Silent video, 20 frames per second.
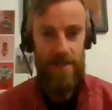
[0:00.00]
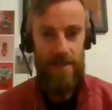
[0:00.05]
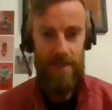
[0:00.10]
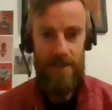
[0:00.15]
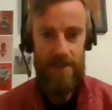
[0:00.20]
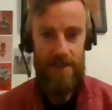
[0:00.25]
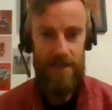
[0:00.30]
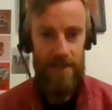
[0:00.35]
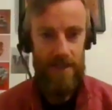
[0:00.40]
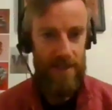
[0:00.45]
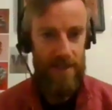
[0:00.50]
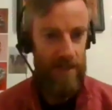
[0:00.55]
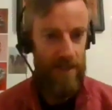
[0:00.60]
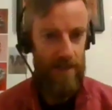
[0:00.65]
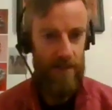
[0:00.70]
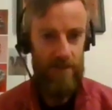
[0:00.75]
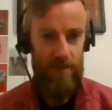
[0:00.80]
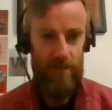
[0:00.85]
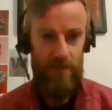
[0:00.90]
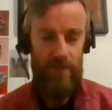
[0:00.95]
Is it
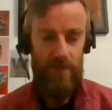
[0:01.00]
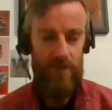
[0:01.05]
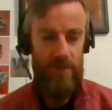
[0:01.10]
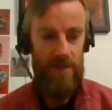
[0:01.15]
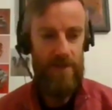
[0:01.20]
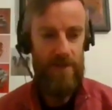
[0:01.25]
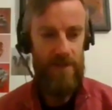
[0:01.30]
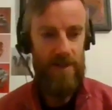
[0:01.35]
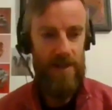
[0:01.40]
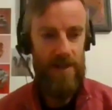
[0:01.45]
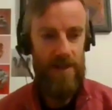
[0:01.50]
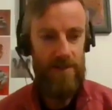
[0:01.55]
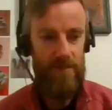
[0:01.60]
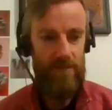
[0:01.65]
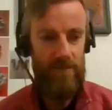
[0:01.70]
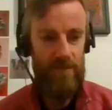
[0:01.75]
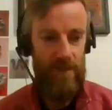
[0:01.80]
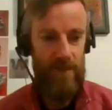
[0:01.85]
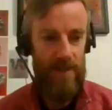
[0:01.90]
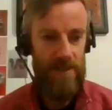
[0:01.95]
still
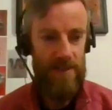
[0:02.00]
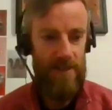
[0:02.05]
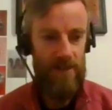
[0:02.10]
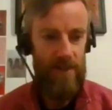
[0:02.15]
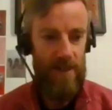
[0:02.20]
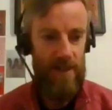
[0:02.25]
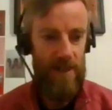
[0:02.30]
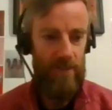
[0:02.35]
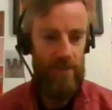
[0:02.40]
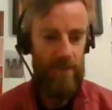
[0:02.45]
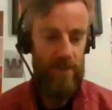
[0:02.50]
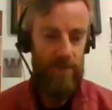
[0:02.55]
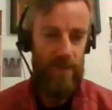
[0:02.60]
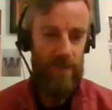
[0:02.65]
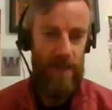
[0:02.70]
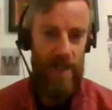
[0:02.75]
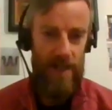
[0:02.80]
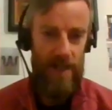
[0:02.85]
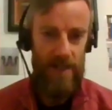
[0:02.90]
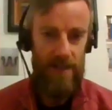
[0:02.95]
as developer
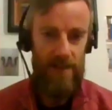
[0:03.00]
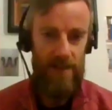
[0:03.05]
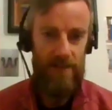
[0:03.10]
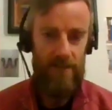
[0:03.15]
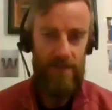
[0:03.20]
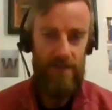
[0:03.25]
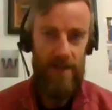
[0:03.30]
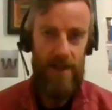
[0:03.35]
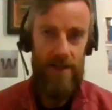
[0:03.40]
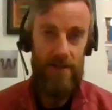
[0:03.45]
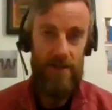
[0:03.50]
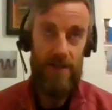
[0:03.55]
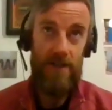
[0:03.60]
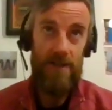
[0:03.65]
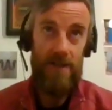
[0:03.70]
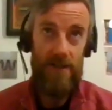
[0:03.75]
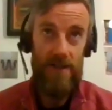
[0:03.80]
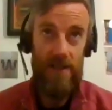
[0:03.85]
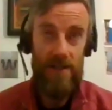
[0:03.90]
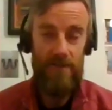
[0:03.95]
planning, I
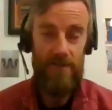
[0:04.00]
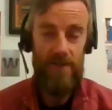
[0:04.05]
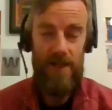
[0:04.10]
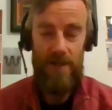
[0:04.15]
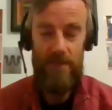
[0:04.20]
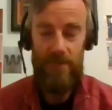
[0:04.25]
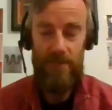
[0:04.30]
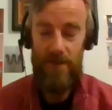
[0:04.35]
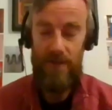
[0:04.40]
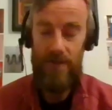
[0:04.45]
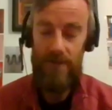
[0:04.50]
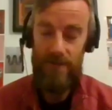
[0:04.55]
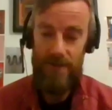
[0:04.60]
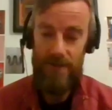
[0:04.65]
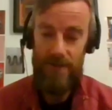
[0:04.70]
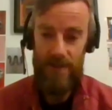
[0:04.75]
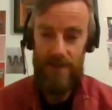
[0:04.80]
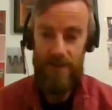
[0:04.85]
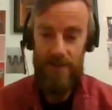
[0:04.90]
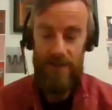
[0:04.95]
say, yeah, developer
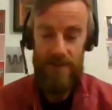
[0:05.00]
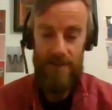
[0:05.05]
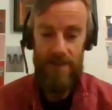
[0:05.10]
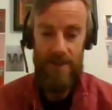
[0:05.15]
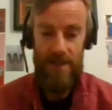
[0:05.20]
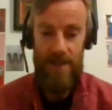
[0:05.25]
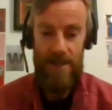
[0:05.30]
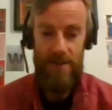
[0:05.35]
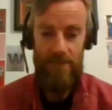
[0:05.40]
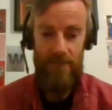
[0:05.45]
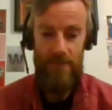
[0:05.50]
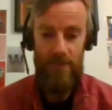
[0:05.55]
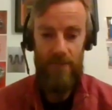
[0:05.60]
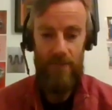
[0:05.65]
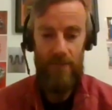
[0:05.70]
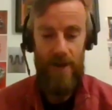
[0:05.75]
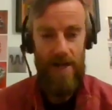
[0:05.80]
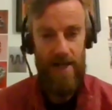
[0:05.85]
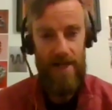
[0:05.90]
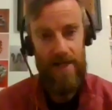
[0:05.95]

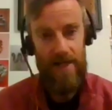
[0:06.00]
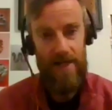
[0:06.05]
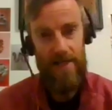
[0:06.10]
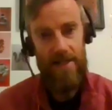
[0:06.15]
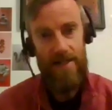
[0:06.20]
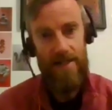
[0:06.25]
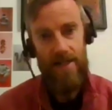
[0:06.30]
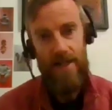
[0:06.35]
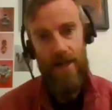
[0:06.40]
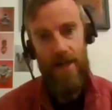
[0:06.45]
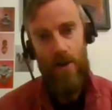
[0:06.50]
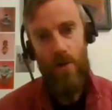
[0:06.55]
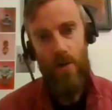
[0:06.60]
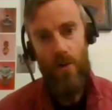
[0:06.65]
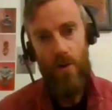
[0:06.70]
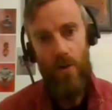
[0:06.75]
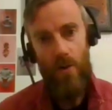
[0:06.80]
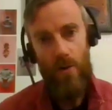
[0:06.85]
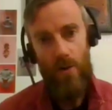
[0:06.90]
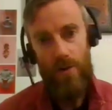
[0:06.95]
friendly,
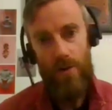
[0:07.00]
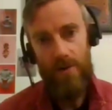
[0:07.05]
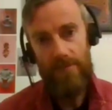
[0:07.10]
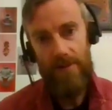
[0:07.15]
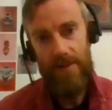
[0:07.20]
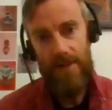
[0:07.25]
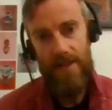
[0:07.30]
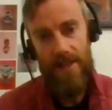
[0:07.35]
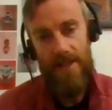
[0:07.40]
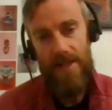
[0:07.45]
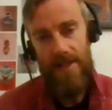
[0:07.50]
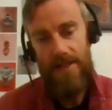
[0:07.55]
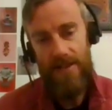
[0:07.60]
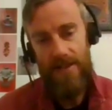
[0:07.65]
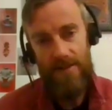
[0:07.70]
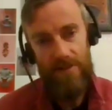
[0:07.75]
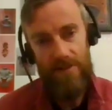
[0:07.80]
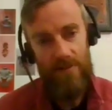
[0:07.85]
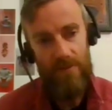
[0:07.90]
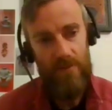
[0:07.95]
or is
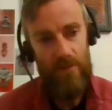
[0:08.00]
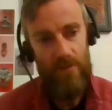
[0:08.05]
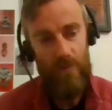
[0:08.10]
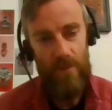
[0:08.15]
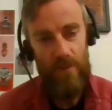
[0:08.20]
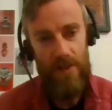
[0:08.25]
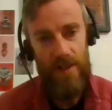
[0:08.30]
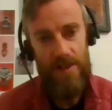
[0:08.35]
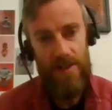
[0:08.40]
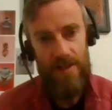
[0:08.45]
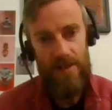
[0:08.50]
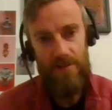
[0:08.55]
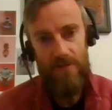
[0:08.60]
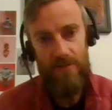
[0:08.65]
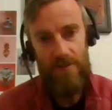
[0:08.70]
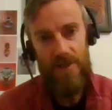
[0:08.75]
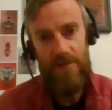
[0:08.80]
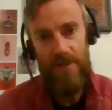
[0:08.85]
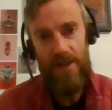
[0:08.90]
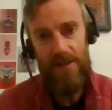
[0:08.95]
it do
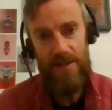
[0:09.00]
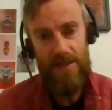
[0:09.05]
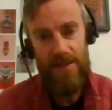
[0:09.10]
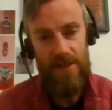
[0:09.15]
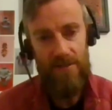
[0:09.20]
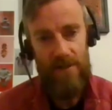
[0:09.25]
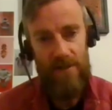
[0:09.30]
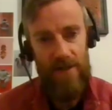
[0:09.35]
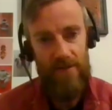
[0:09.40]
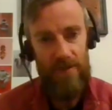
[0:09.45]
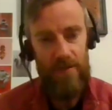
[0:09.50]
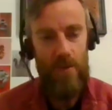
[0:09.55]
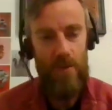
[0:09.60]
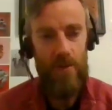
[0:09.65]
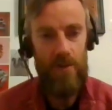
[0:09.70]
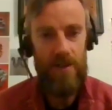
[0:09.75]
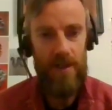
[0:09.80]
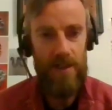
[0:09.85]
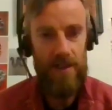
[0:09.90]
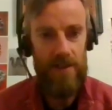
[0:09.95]
we expect to see it having
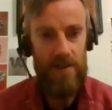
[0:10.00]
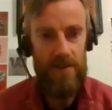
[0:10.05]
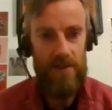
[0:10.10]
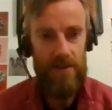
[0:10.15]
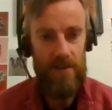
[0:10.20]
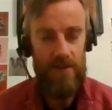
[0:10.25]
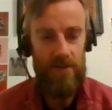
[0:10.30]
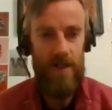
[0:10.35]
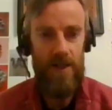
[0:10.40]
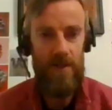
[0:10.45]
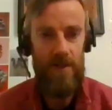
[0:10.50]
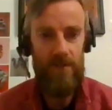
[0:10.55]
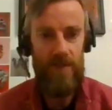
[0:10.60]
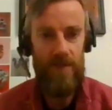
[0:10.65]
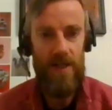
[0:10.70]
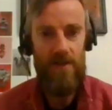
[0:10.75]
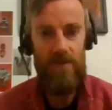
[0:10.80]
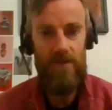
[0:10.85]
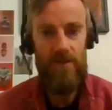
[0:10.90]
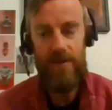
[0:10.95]
more teeth to try and
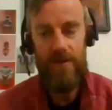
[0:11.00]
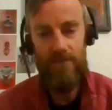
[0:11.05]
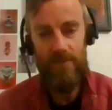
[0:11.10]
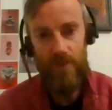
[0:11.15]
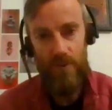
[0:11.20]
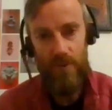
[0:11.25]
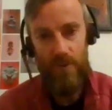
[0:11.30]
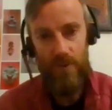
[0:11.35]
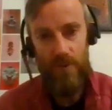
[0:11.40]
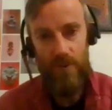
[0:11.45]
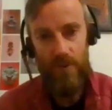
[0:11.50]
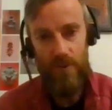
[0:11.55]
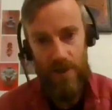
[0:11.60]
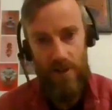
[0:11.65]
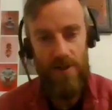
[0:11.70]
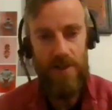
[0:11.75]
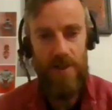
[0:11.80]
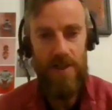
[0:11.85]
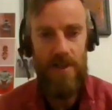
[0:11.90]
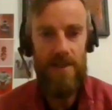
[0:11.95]
favour both
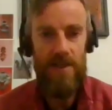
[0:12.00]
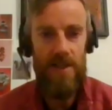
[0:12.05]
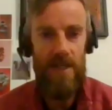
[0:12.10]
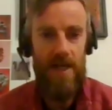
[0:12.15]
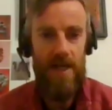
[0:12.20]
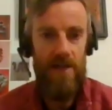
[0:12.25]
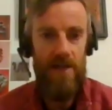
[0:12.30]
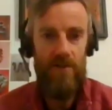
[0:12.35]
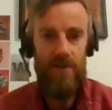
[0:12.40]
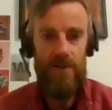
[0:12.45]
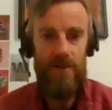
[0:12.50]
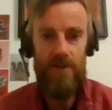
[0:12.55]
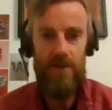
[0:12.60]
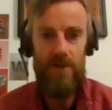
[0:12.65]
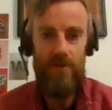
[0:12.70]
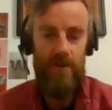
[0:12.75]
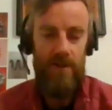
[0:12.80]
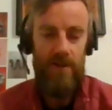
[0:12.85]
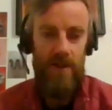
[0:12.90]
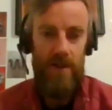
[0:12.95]
authorities and
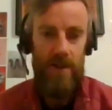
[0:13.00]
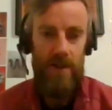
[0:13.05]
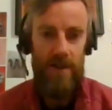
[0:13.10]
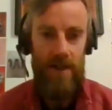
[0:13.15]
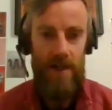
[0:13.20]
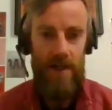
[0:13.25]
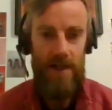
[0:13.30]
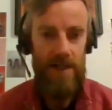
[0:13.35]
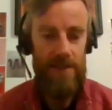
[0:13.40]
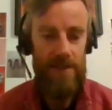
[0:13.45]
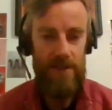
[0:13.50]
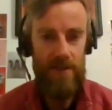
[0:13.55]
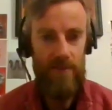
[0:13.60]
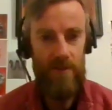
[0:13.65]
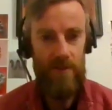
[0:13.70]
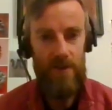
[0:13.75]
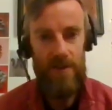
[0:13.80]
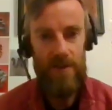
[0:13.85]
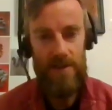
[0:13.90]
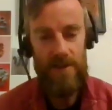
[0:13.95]
also, I guess,
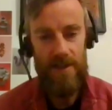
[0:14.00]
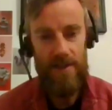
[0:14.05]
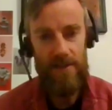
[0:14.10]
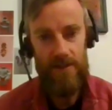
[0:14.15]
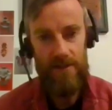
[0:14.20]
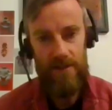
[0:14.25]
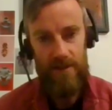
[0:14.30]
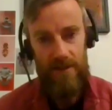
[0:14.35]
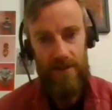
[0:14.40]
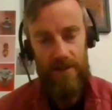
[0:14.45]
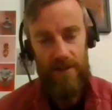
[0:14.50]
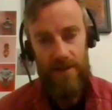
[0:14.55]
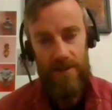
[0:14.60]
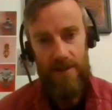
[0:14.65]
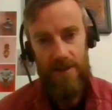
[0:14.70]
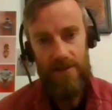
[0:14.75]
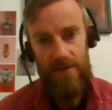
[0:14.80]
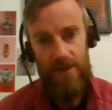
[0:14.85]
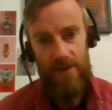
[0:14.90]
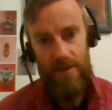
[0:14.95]
the communities that
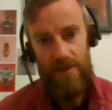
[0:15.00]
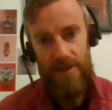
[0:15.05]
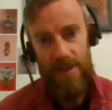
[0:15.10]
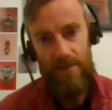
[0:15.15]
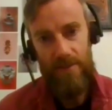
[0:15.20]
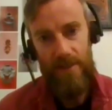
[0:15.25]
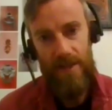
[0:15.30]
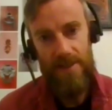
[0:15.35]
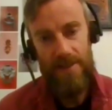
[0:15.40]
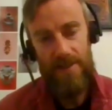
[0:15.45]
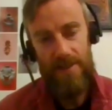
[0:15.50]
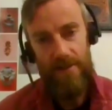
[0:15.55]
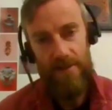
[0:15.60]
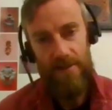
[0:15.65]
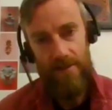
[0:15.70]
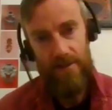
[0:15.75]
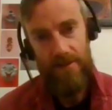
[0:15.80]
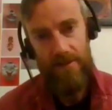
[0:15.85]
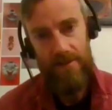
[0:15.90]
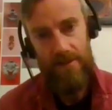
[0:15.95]
these developments take place in?